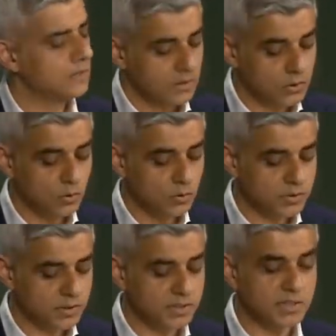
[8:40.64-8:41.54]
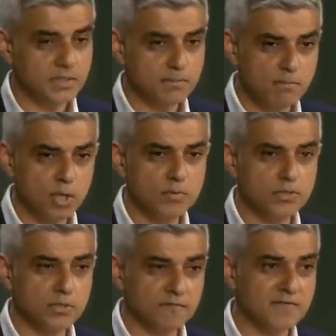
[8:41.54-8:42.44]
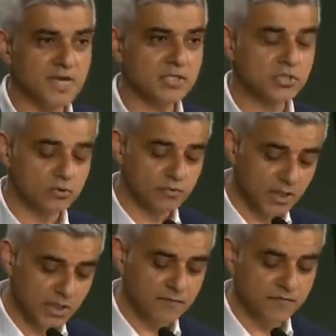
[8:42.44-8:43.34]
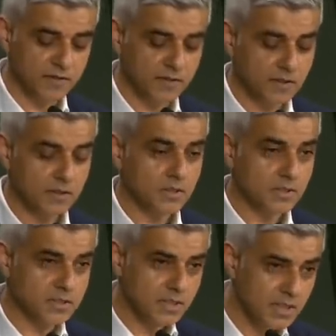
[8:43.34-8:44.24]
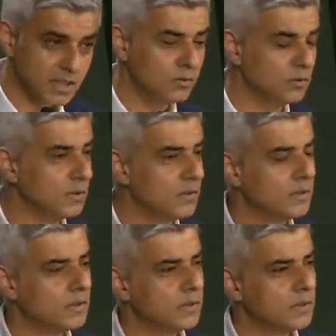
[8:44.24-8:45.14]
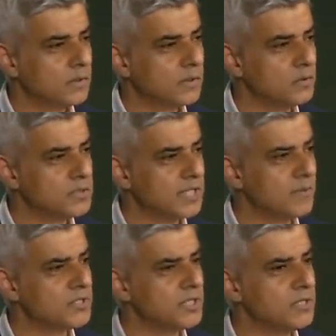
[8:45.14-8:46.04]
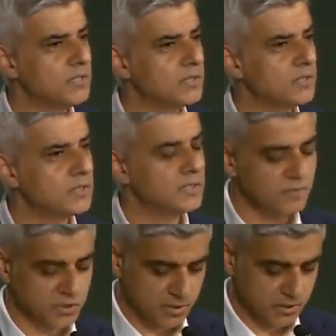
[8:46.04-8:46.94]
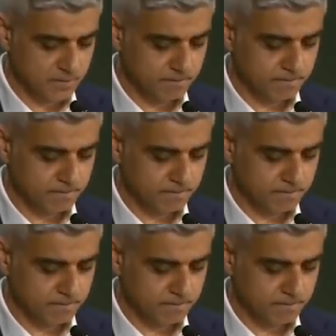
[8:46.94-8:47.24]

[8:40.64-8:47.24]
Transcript: use this moment of national recovery to heal those damaging divisions.